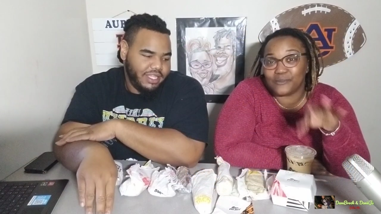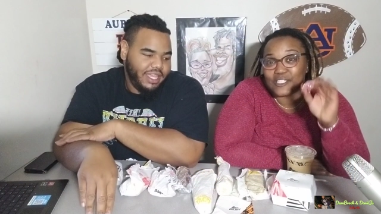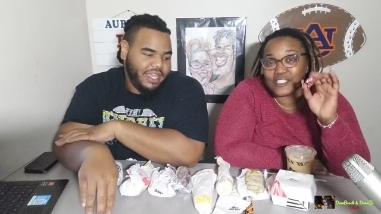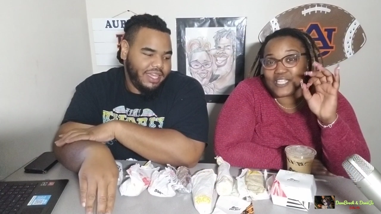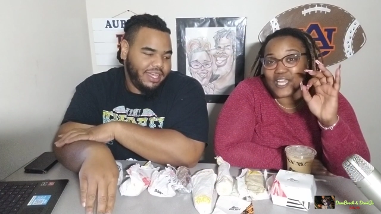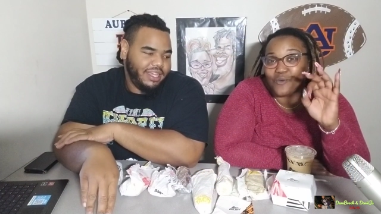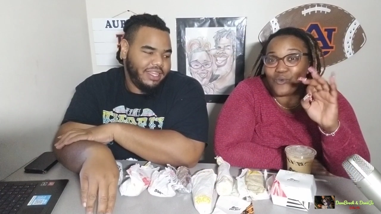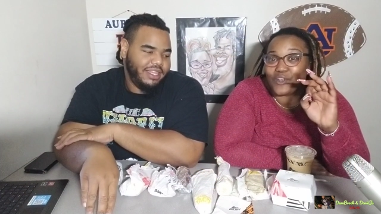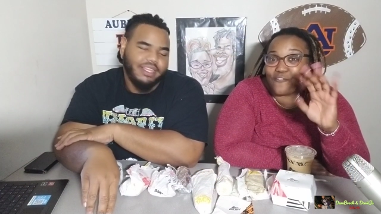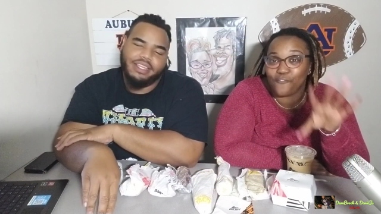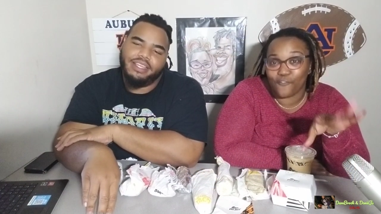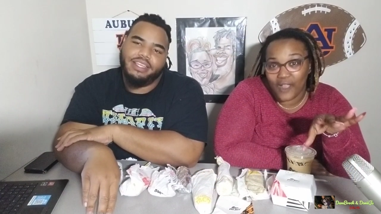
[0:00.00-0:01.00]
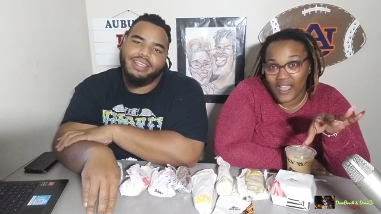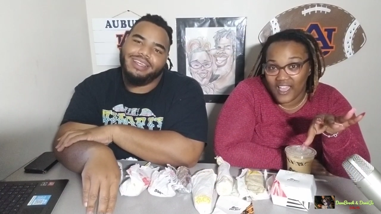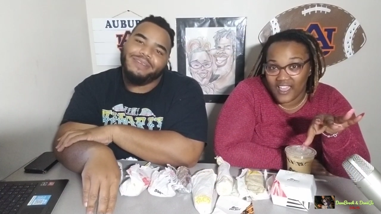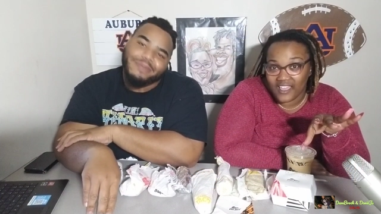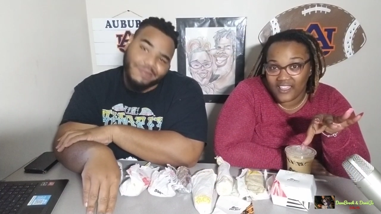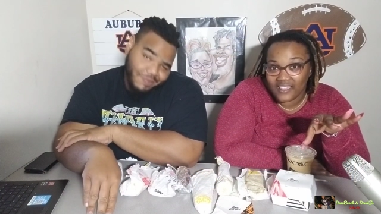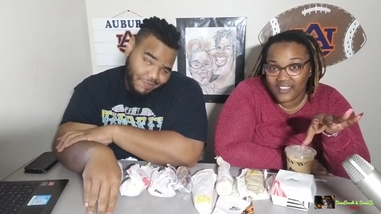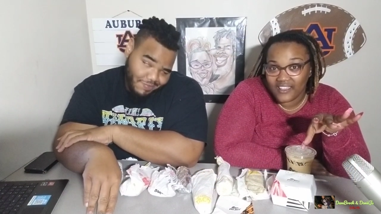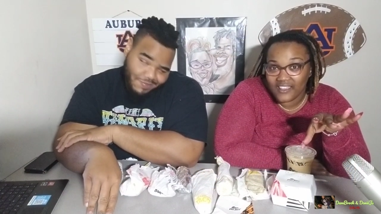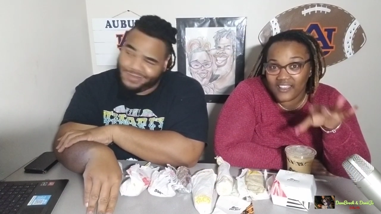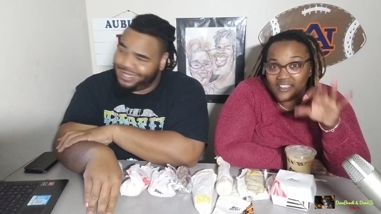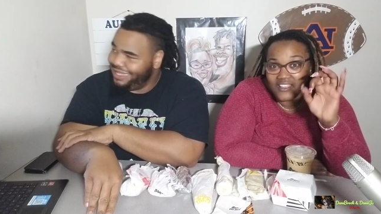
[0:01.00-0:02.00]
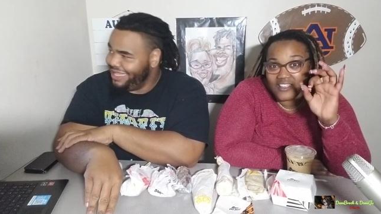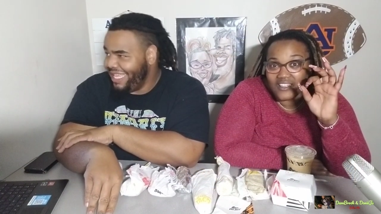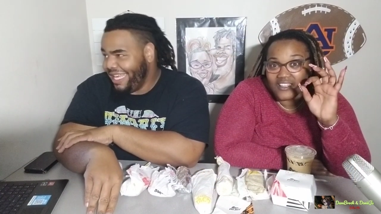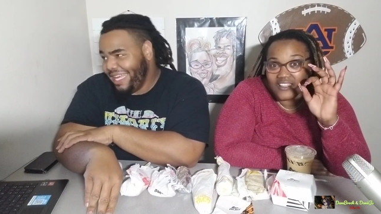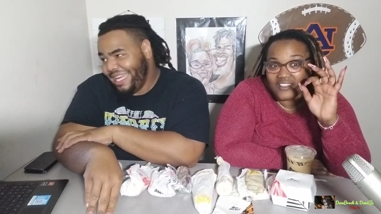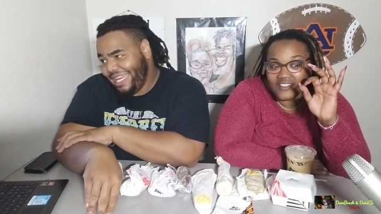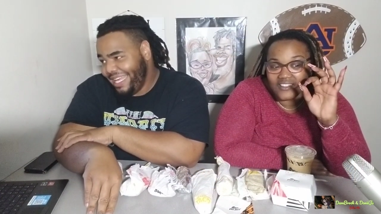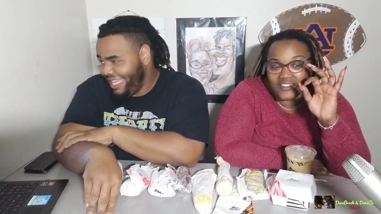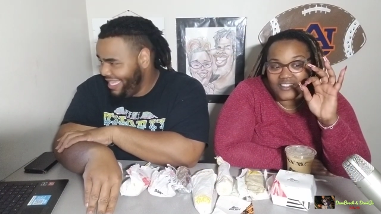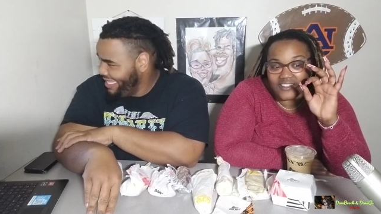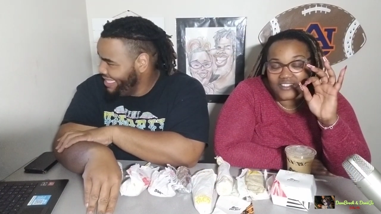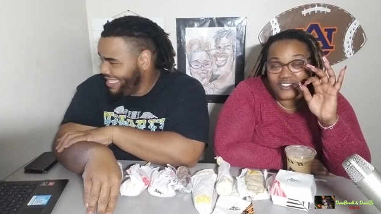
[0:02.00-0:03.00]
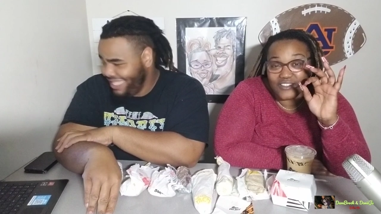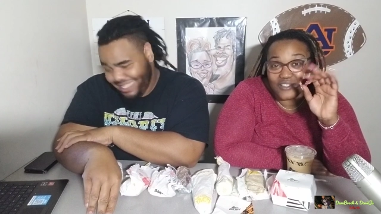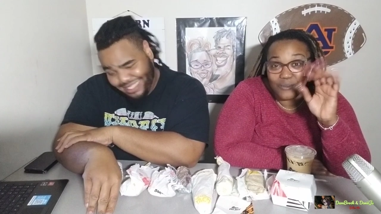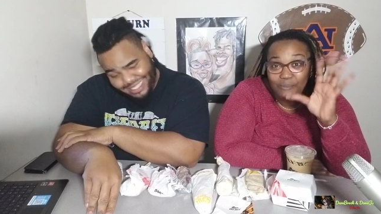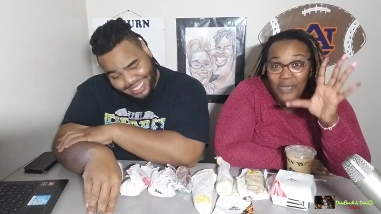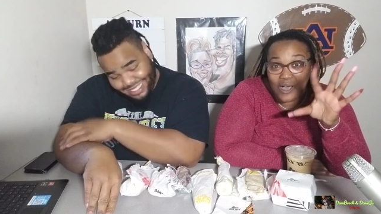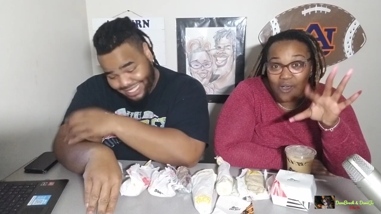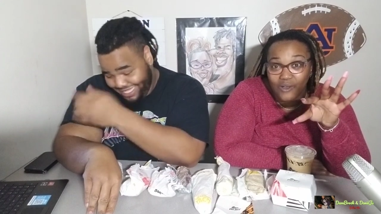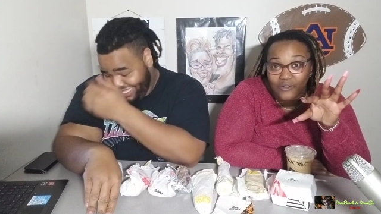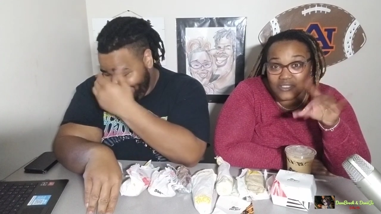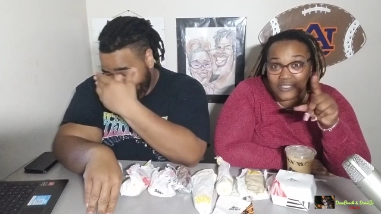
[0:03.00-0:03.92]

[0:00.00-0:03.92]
Speaker 1: because yeah. they didn't want to fry the the balls,